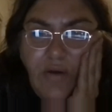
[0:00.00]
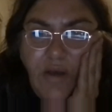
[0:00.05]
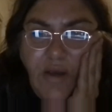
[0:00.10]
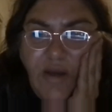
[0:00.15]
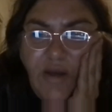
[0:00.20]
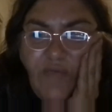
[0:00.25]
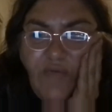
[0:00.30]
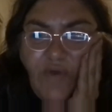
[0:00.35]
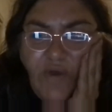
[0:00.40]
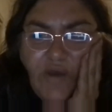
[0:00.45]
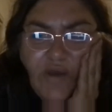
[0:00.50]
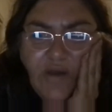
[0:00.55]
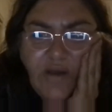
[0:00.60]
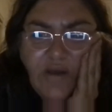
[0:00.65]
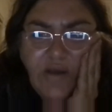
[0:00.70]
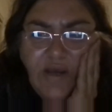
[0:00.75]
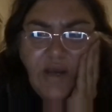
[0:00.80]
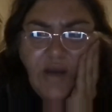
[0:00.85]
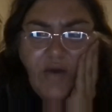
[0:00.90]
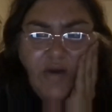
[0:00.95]
And if I can
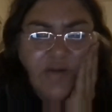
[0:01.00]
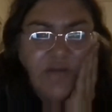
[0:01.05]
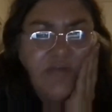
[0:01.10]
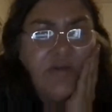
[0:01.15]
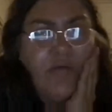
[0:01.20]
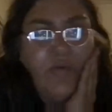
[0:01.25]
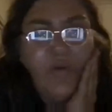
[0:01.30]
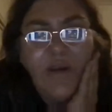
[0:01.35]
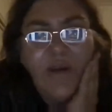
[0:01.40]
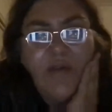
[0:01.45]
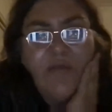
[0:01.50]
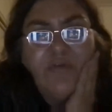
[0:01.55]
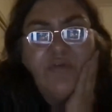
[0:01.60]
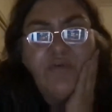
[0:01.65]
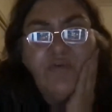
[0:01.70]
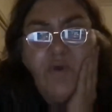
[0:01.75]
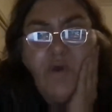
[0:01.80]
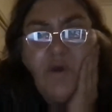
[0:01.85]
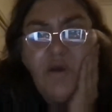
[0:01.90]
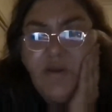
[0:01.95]
encourage someone else to
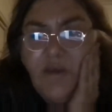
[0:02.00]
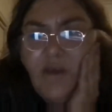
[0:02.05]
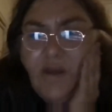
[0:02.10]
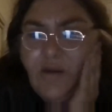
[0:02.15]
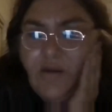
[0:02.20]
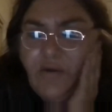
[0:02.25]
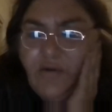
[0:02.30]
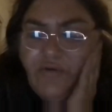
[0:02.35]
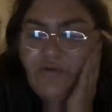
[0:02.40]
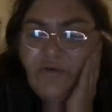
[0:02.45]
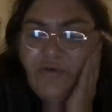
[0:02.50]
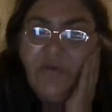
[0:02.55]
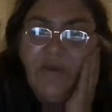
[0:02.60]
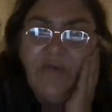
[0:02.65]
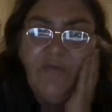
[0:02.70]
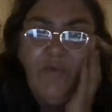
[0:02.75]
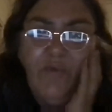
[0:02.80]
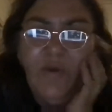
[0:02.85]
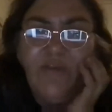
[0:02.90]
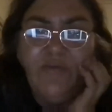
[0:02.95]
write down, because
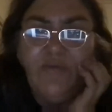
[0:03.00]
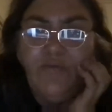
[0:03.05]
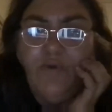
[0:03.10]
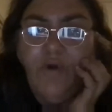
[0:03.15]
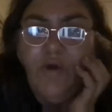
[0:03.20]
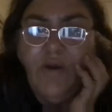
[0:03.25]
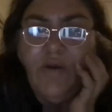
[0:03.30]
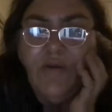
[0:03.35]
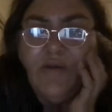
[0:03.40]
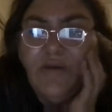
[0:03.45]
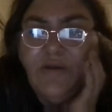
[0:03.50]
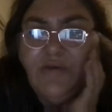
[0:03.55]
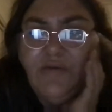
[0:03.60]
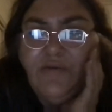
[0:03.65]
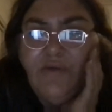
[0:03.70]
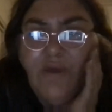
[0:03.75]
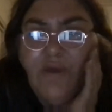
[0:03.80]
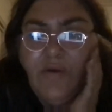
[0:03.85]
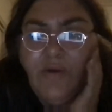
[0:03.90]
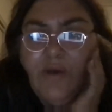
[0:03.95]
everyone's a writer, you just
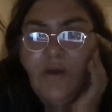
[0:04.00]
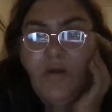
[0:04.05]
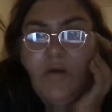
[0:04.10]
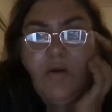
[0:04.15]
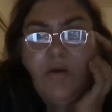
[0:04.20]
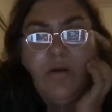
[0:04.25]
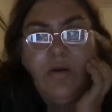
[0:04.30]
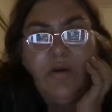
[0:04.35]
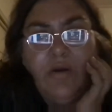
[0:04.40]
don't know.